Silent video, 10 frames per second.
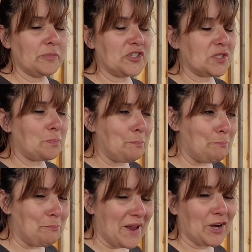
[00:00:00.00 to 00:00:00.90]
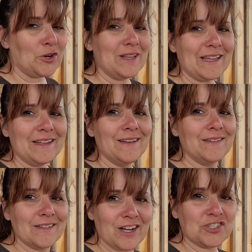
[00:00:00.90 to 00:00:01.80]
just barely
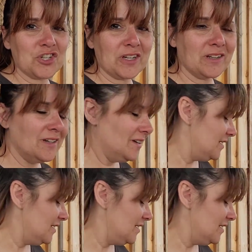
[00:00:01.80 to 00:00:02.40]
touching